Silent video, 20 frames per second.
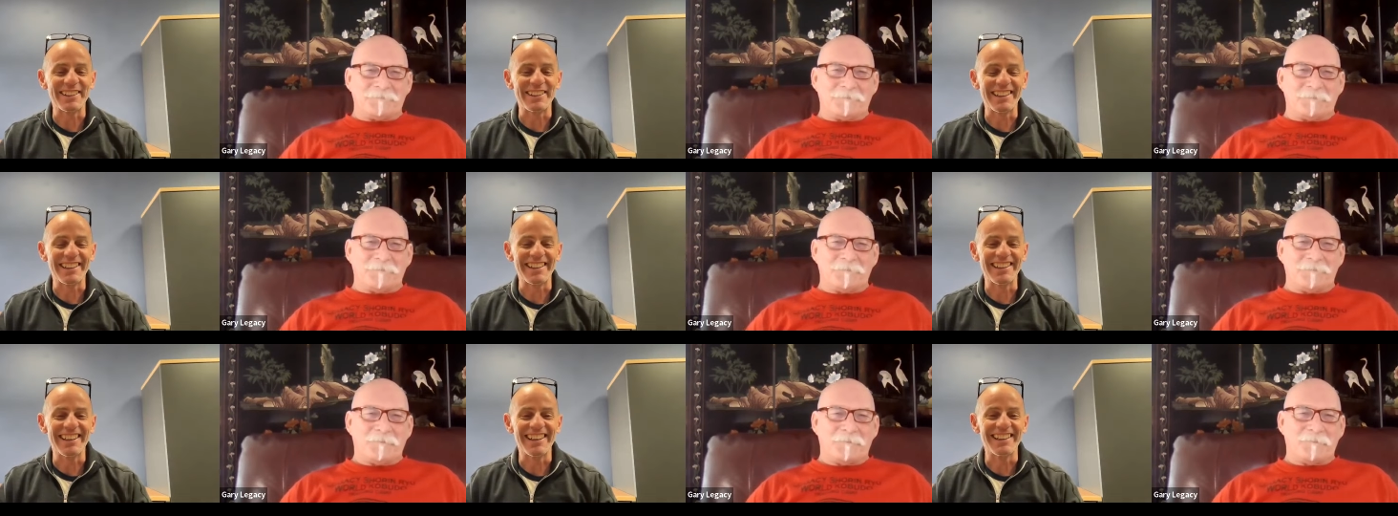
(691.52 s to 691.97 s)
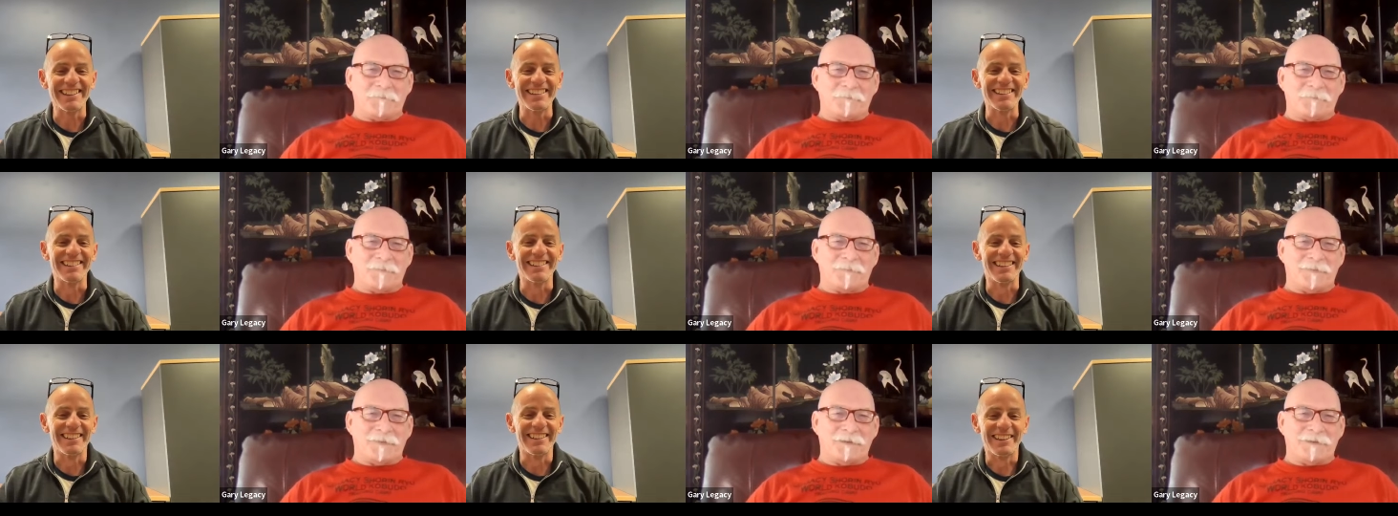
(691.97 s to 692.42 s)
Speaker 1: that and
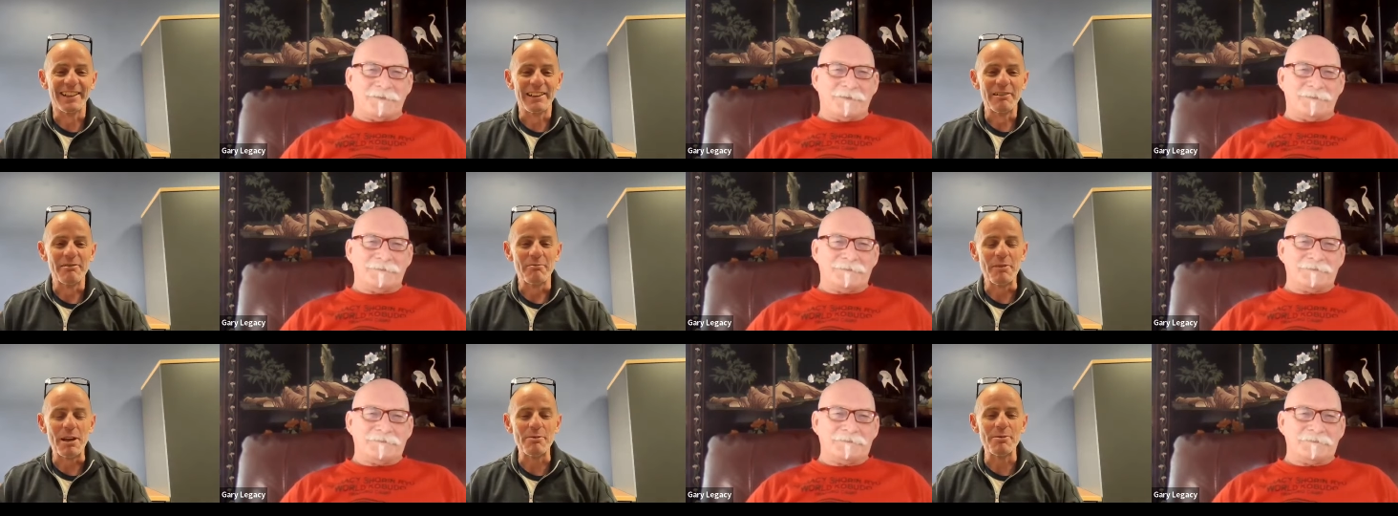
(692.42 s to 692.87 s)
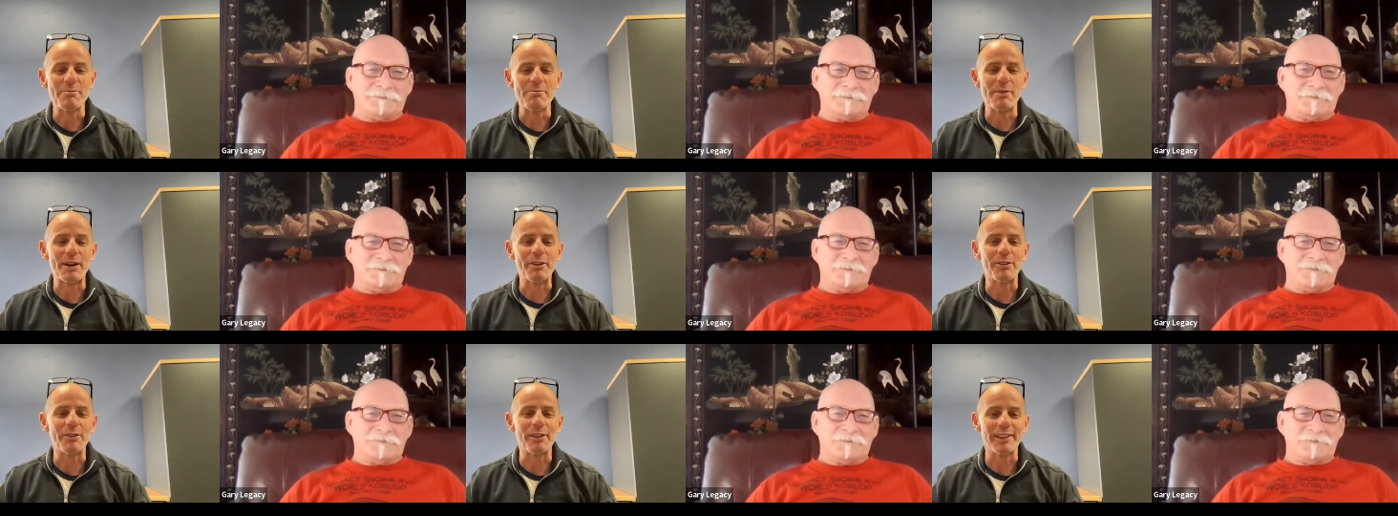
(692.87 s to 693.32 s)
maybe you might
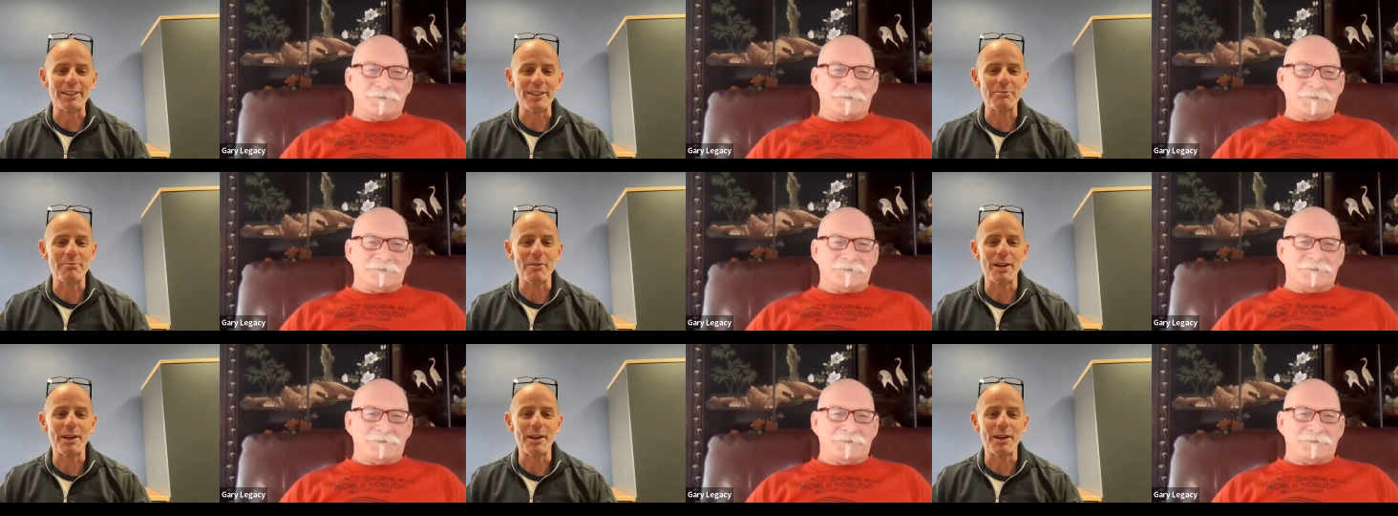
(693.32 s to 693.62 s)
want to just